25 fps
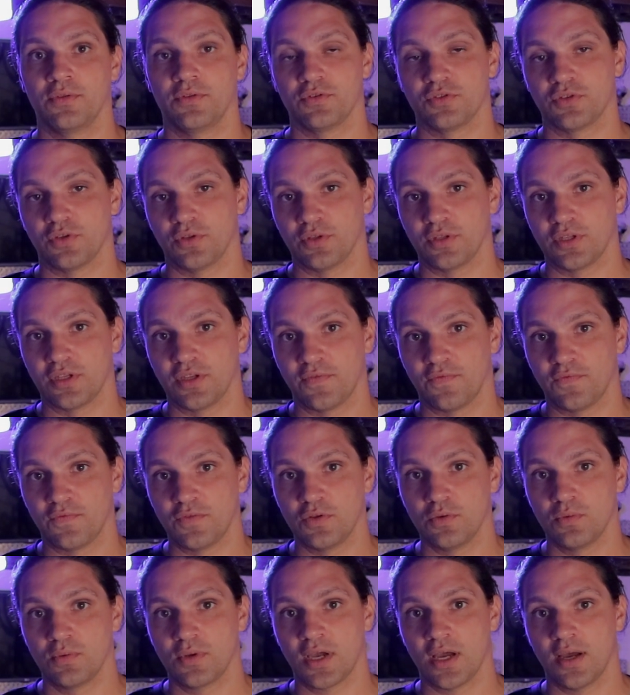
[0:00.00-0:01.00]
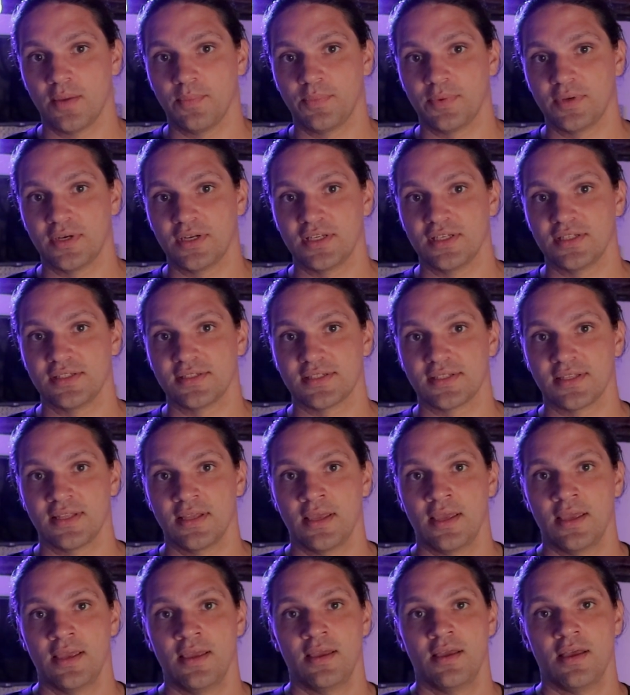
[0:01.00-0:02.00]
There's only a few companies
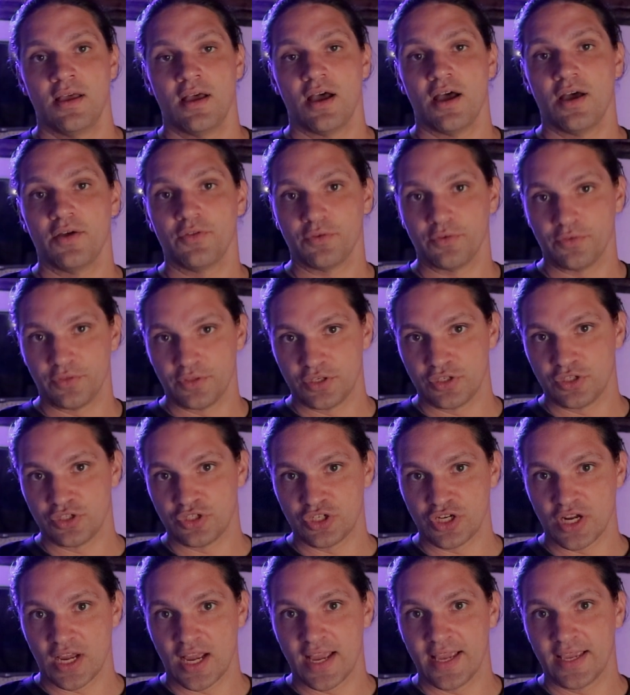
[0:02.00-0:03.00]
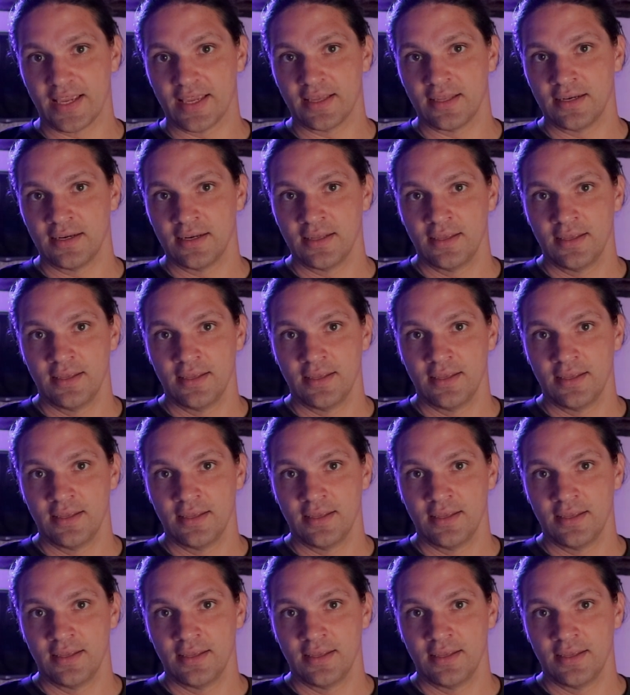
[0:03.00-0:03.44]
other than Giant